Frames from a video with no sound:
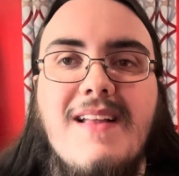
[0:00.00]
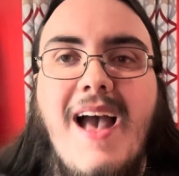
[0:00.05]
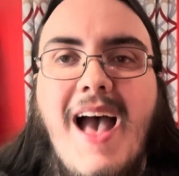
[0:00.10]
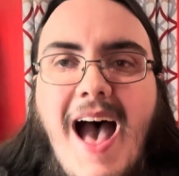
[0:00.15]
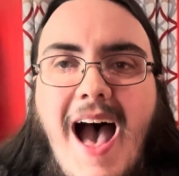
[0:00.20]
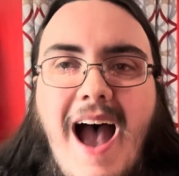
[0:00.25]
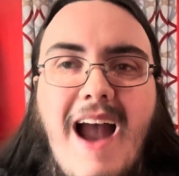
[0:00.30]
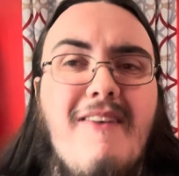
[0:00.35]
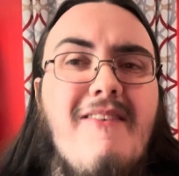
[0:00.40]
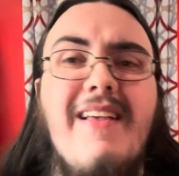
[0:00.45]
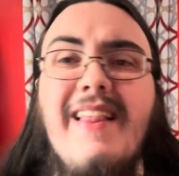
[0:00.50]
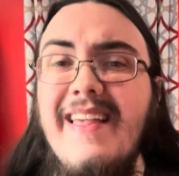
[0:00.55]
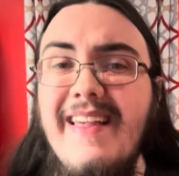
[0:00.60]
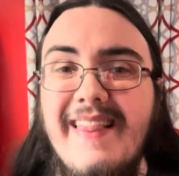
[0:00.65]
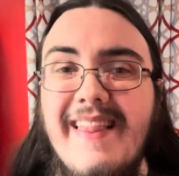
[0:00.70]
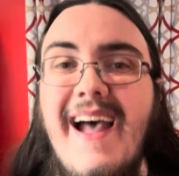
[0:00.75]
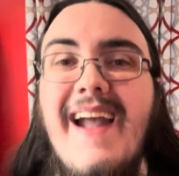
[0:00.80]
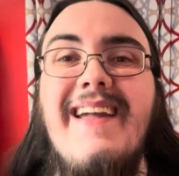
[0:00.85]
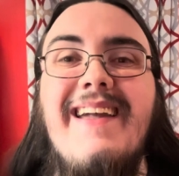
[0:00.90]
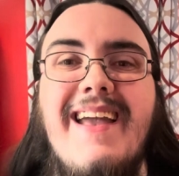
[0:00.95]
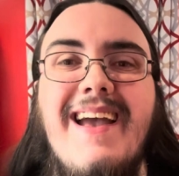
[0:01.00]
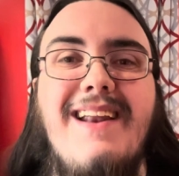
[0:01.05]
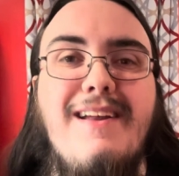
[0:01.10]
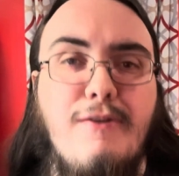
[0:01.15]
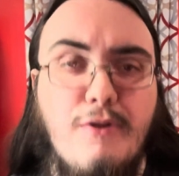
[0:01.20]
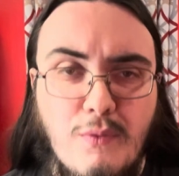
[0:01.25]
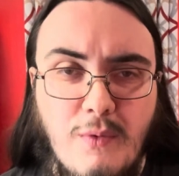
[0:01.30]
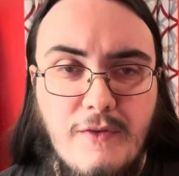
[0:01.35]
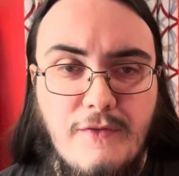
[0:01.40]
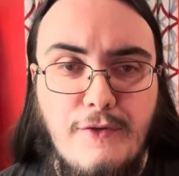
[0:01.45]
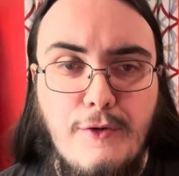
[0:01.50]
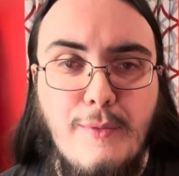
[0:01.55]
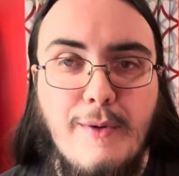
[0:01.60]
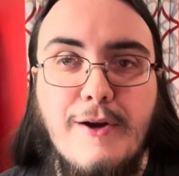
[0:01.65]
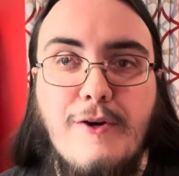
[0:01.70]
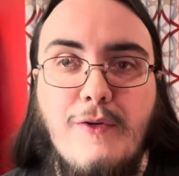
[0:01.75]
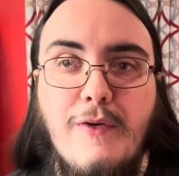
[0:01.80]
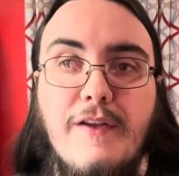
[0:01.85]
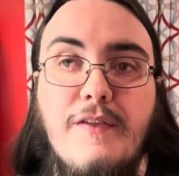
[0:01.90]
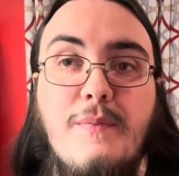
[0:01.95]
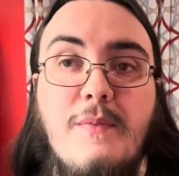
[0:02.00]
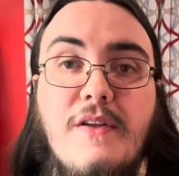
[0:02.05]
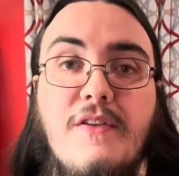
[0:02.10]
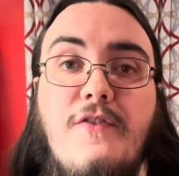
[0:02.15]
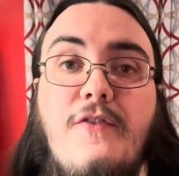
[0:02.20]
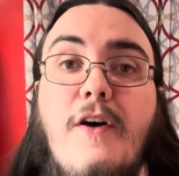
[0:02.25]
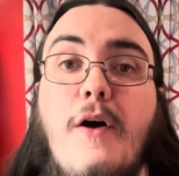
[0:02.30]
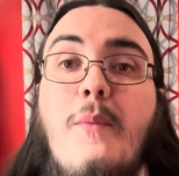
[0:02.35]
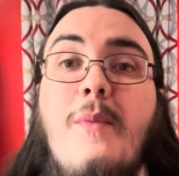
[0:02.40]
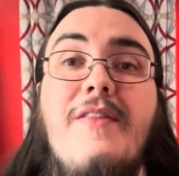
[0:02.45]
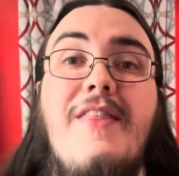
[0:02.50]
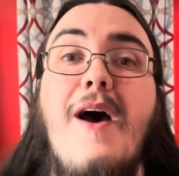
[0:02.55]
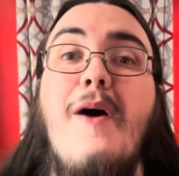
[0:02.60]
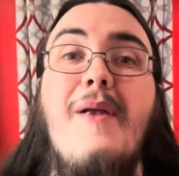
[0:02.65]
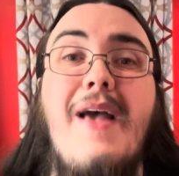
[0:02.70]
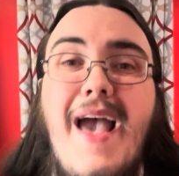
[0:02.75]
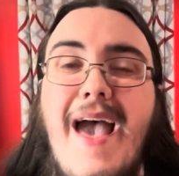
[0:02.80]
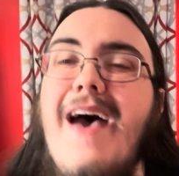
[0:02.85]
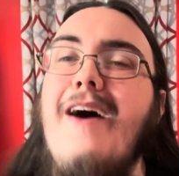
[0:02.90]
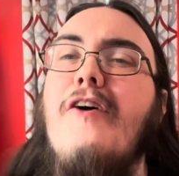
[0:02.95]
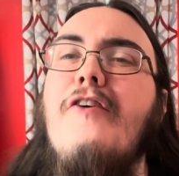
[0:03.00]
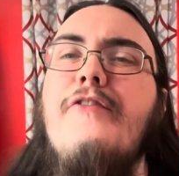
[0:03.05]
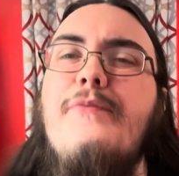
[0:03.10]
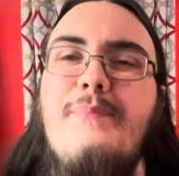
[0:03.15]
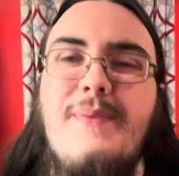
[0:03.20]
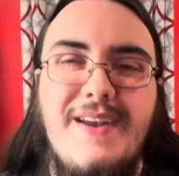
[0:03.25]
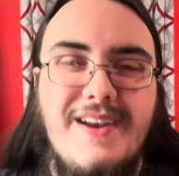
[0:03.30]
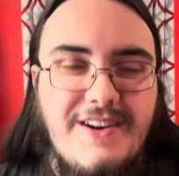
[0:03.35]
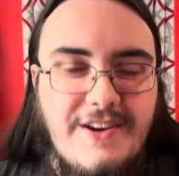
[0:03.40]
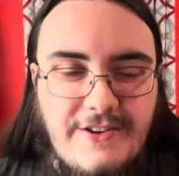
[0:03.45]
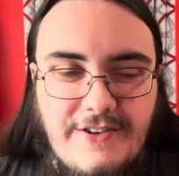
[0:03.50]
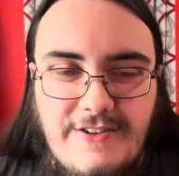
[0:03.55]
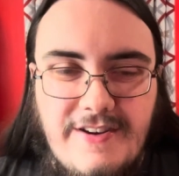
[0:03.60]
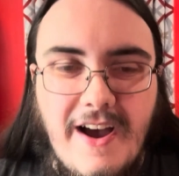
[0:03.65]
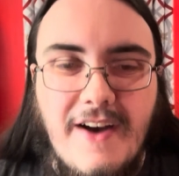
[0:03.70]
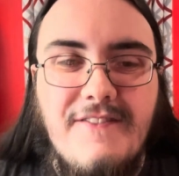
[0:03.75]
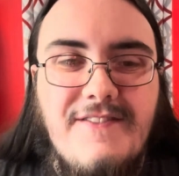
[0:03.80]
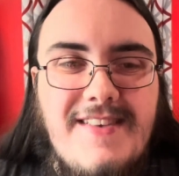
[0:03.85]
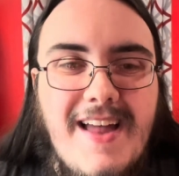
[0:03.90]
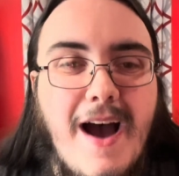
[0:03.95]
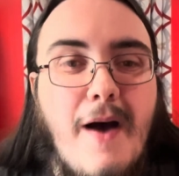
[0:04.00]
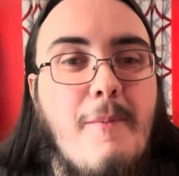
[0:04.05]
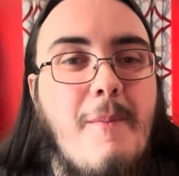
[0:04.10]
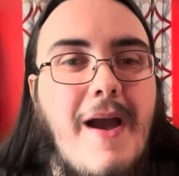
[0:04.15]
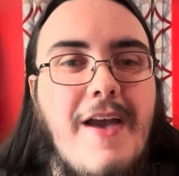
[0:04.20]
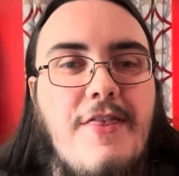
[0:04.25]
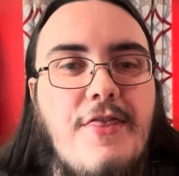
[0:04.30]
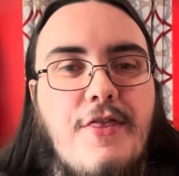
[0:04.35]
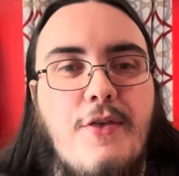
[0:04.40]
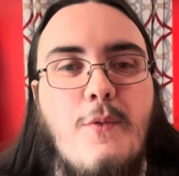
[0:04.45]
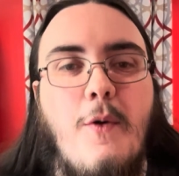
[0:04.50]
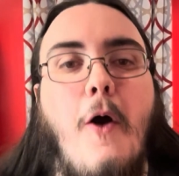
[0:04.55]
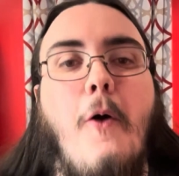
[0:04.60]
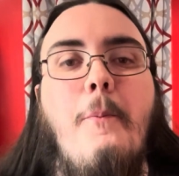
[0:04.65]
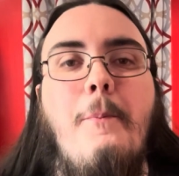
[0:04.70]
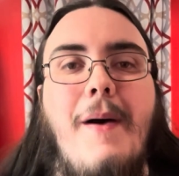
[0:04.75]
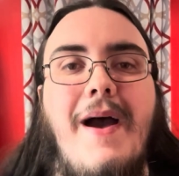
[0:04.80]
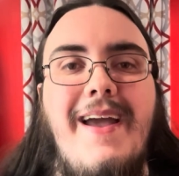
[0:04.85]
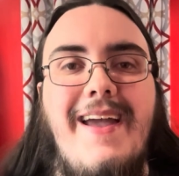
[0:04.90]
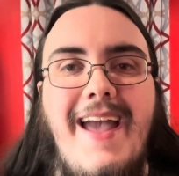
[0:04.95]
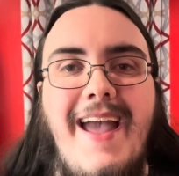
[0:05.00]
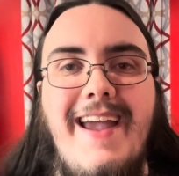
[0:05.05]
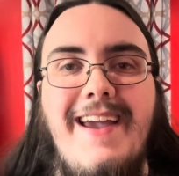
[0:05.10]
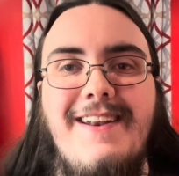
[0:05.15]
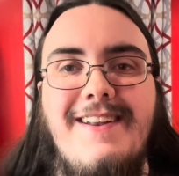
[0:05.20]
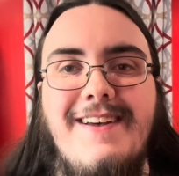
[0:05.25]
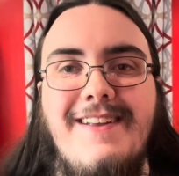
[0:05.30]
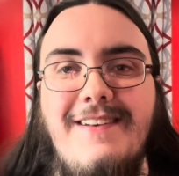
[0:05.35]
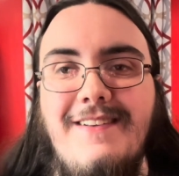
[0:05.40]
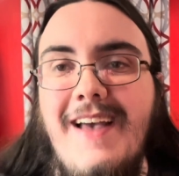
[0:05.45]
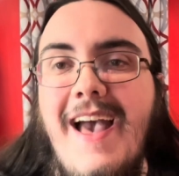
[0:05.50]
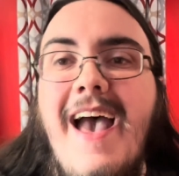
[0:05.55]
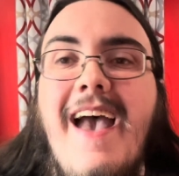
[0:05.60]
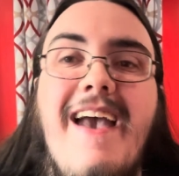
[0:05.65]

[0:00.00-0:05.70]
I really like getting to review a Christmas film without Elf being shoved down my throat by Hayden.